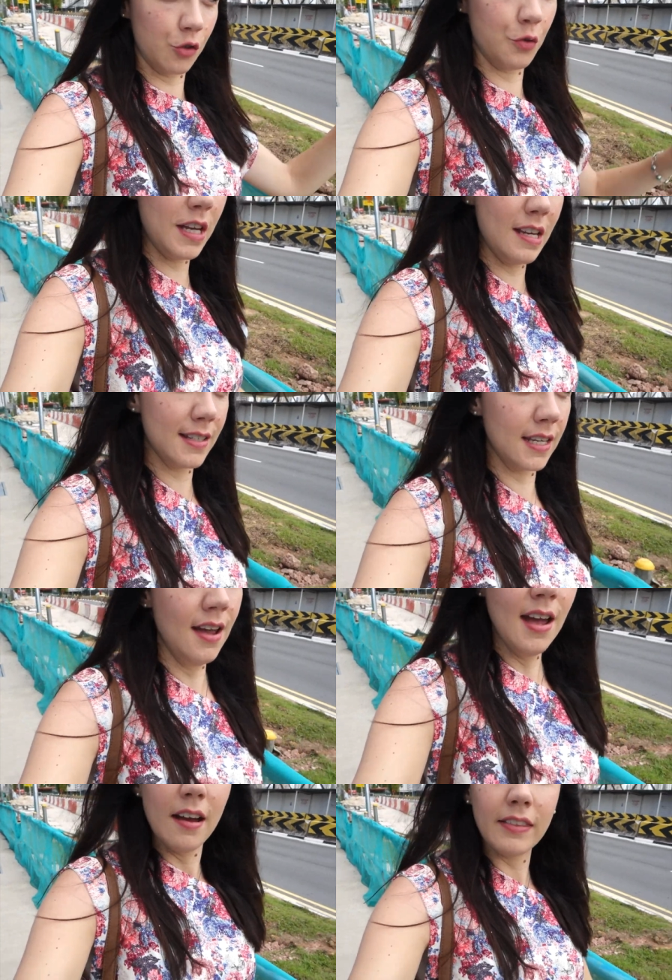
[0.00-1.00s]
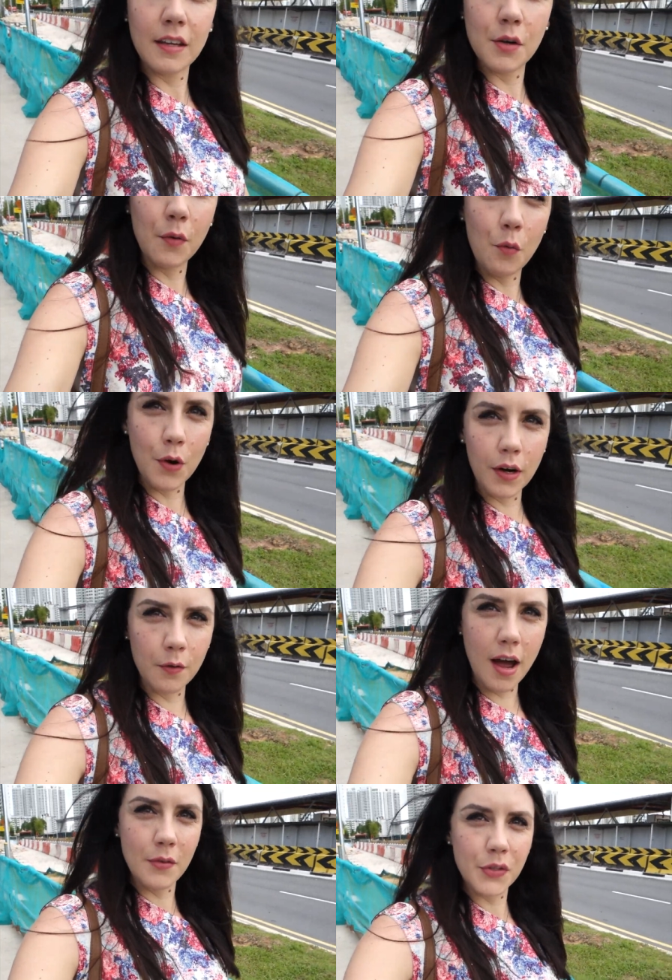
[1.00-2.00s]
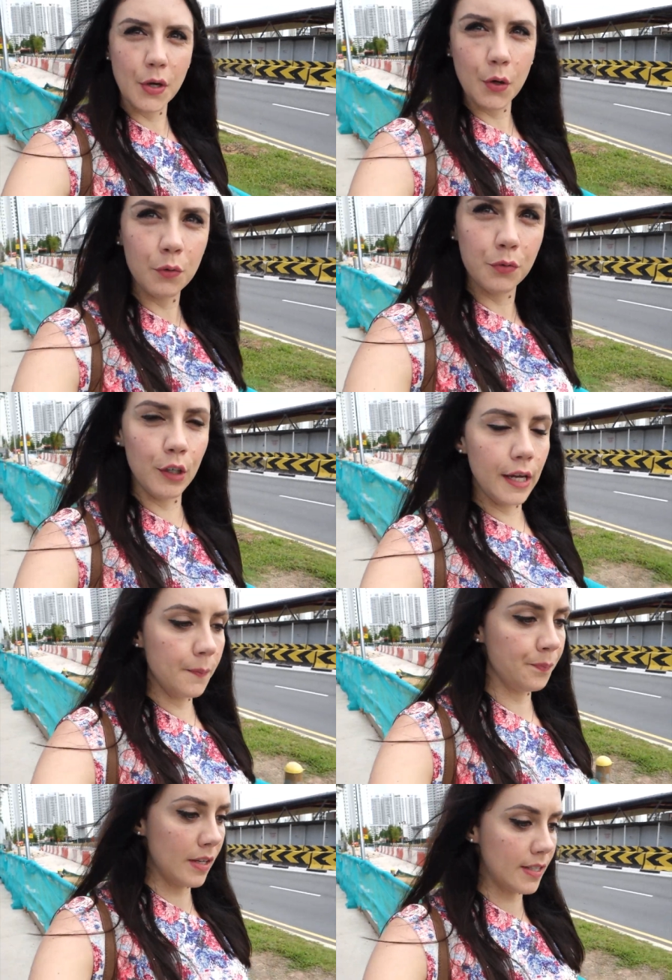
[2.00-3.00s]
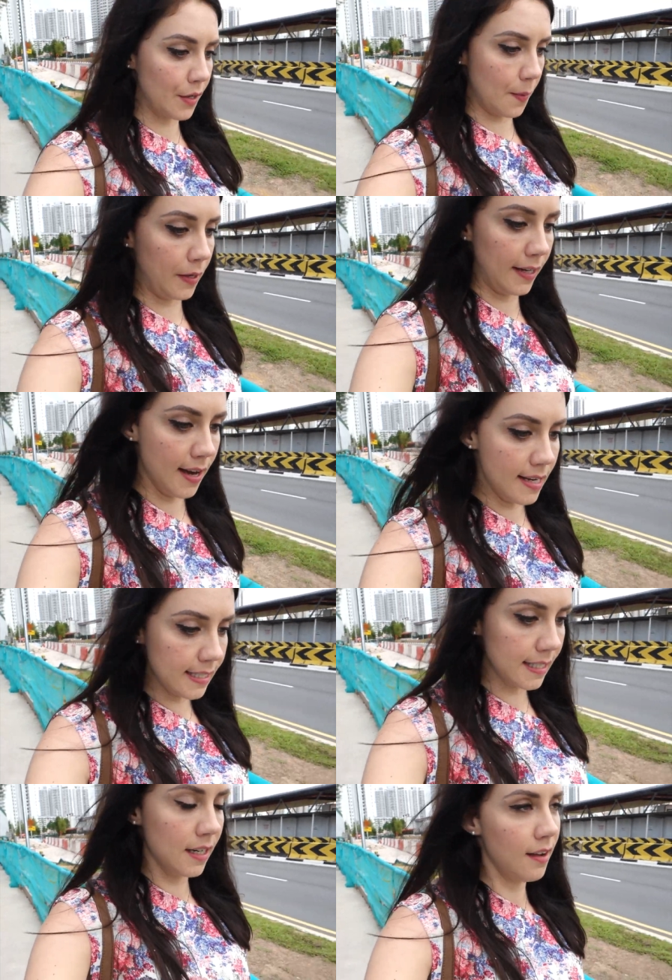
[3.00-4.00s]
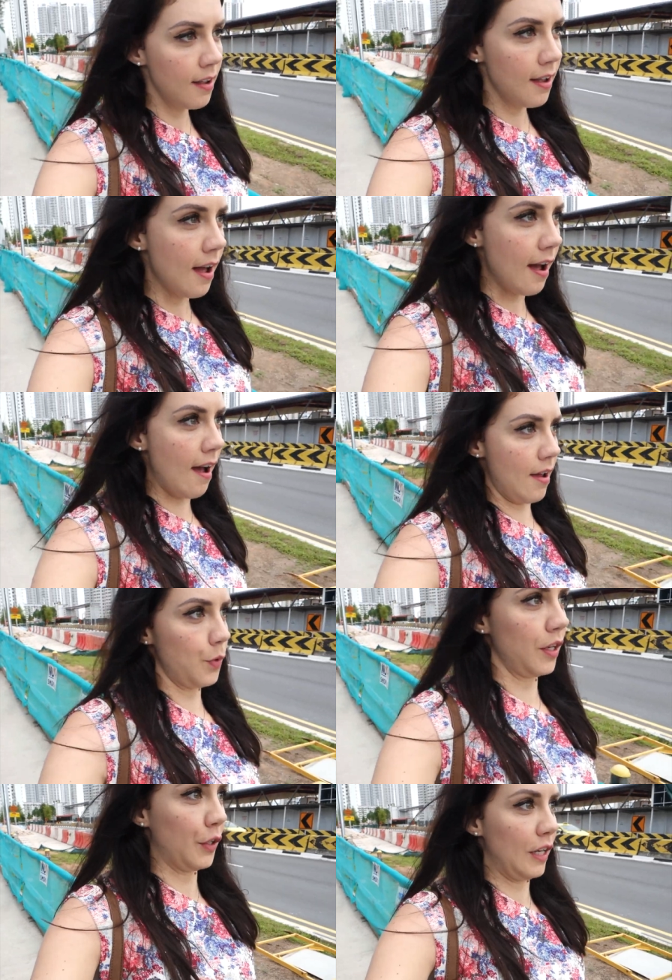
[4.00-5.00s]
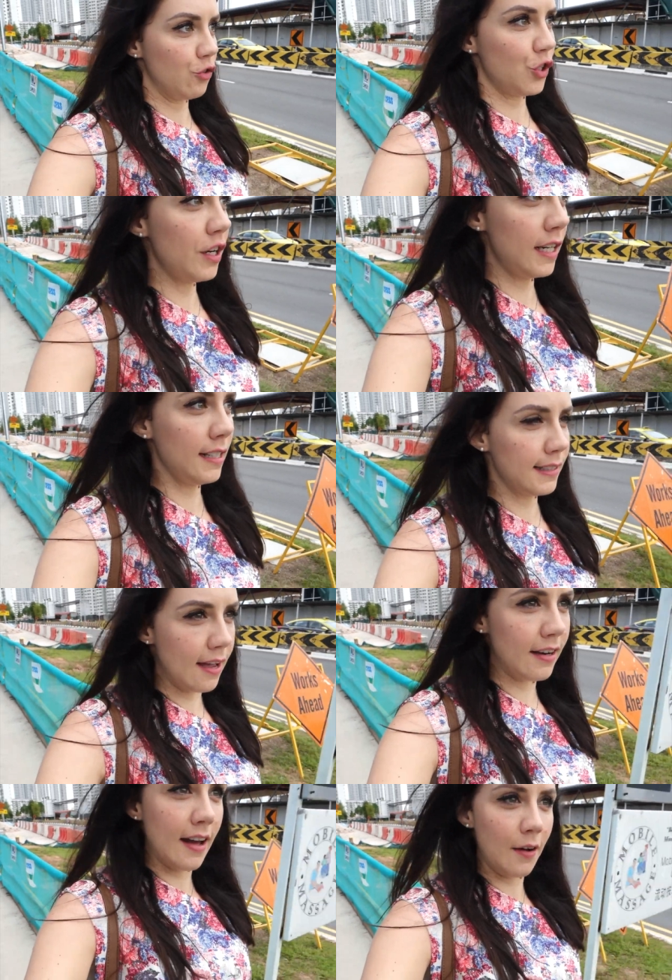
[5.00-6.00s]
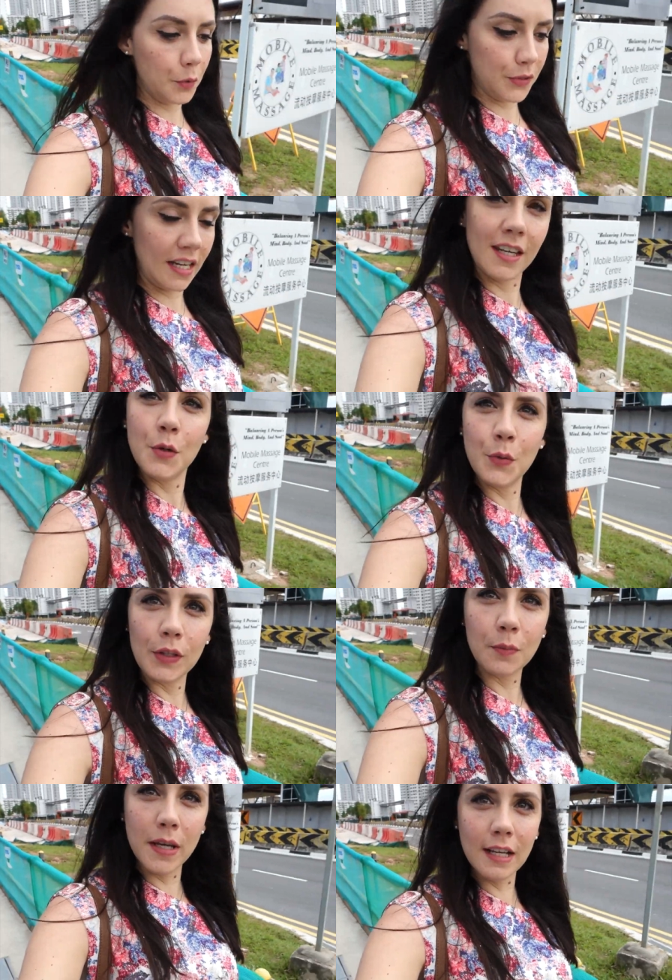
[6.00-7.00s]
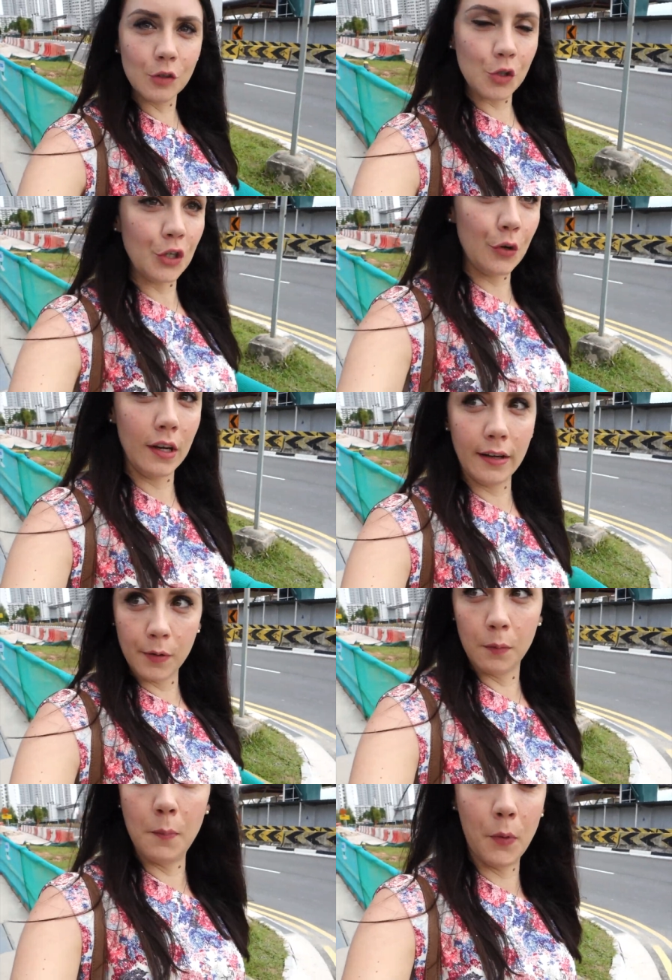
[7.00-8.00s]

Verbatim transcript: trees and then you can walk around so hopefully it's gonna be nice and we're gonna enjoy it and I will take you with me to show you a little bit